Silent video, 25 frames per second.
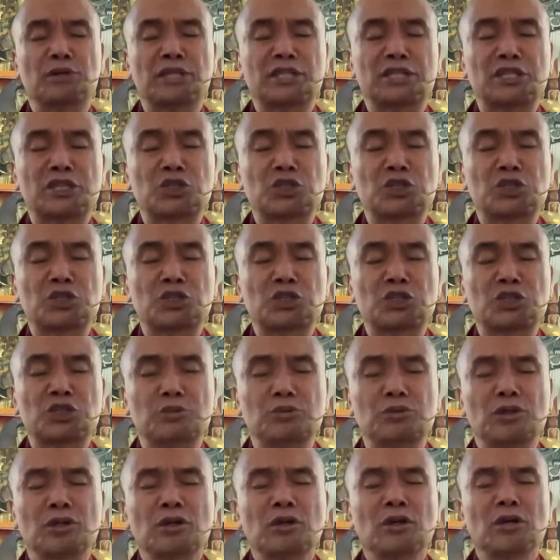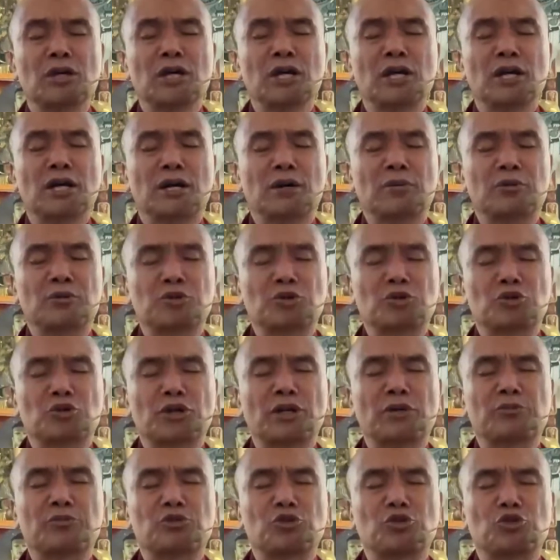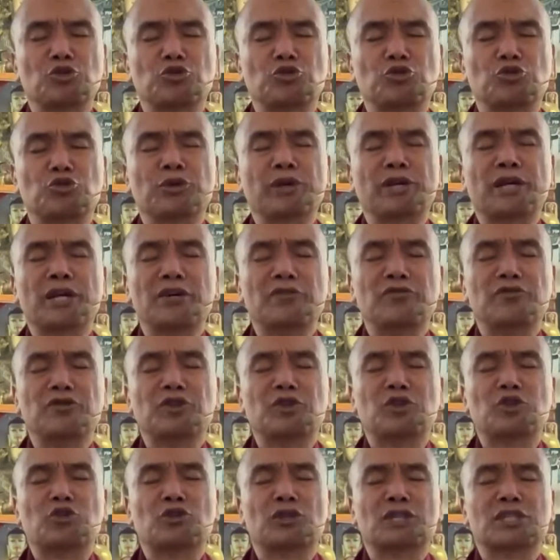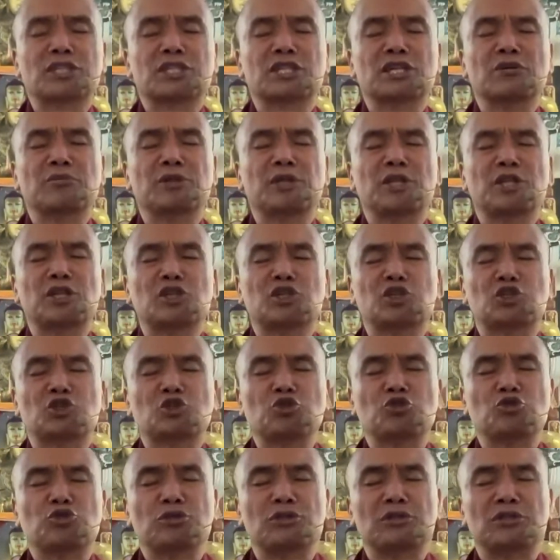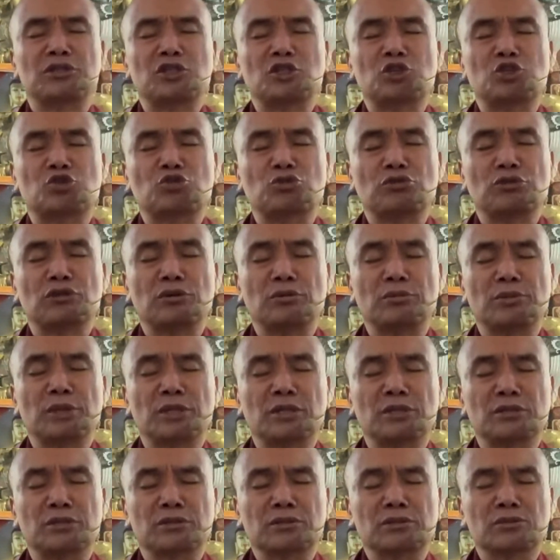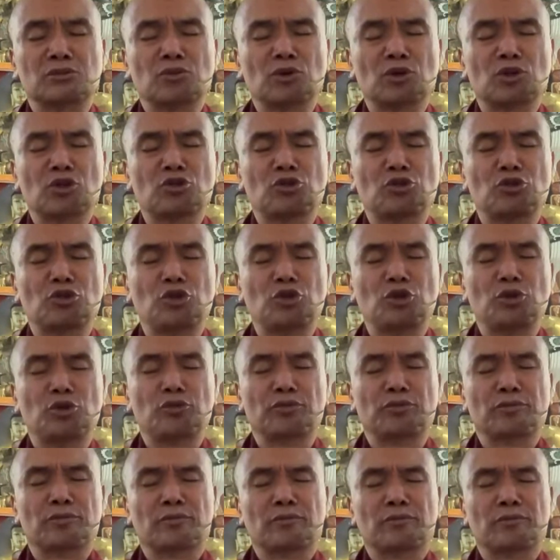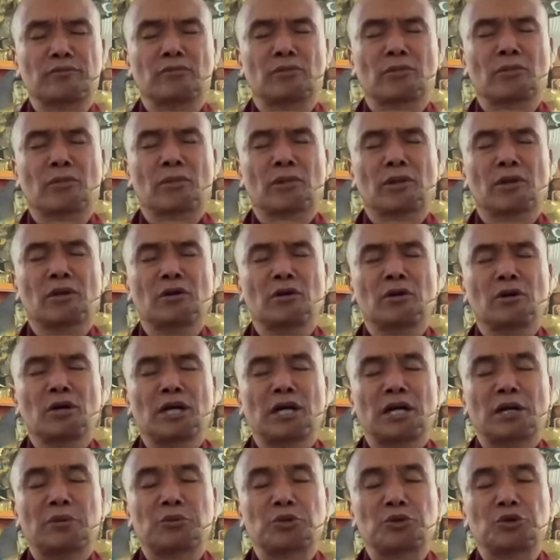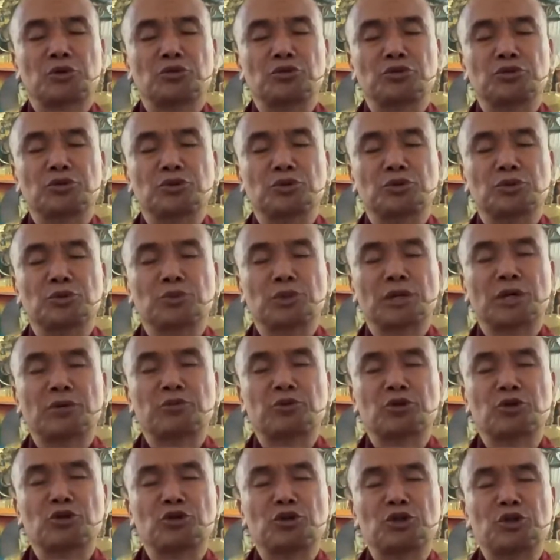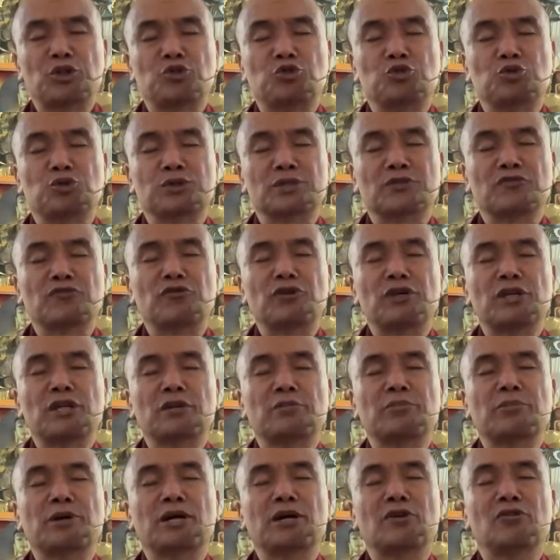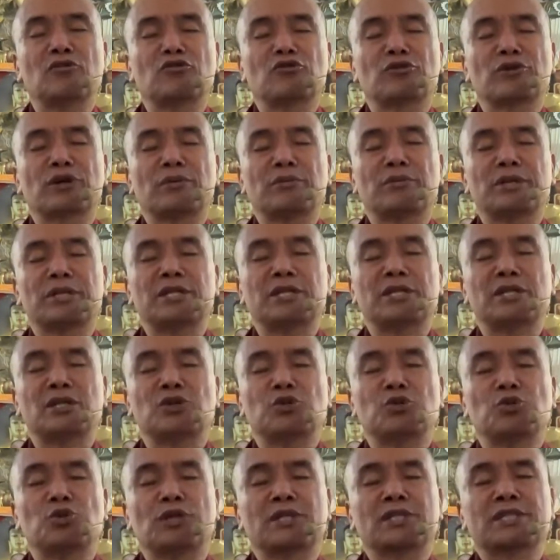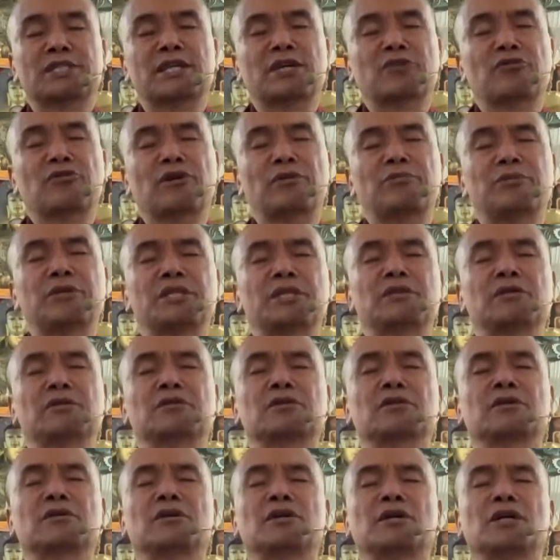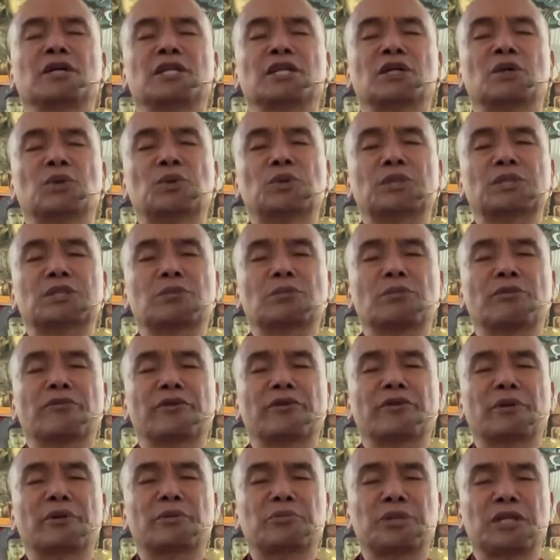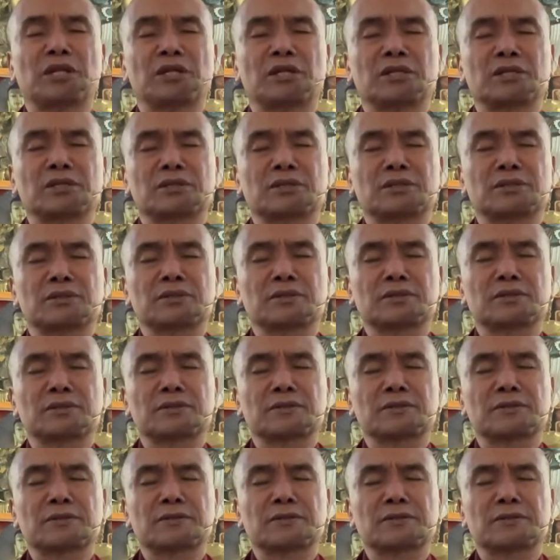by these 2. I'm going to do everything to exterminate these two demons. What are you going to do? I'm going to introduce a very powerful remedy. What is that remedy? The wisdom of emptiness.